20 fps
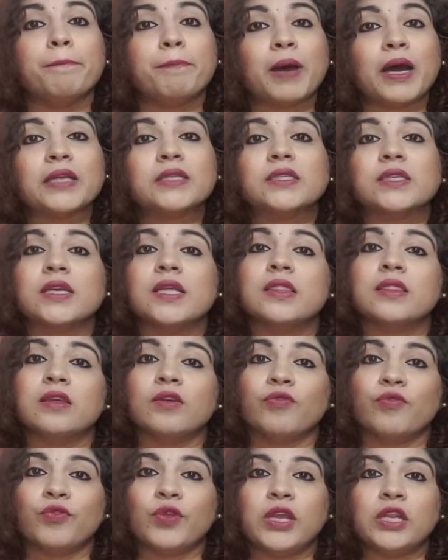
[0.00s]
but in
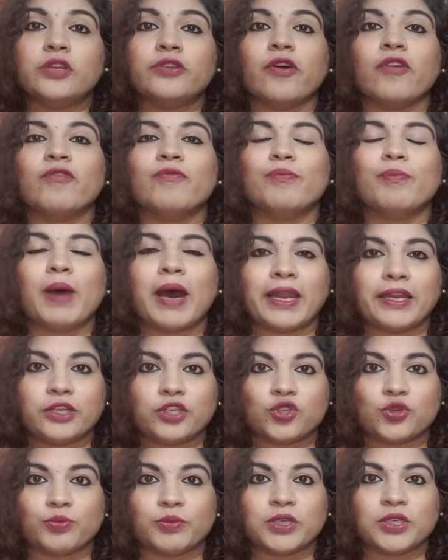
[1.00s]
the field of
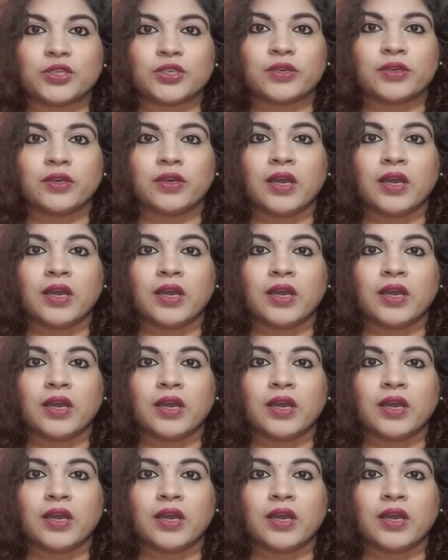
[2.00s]
management.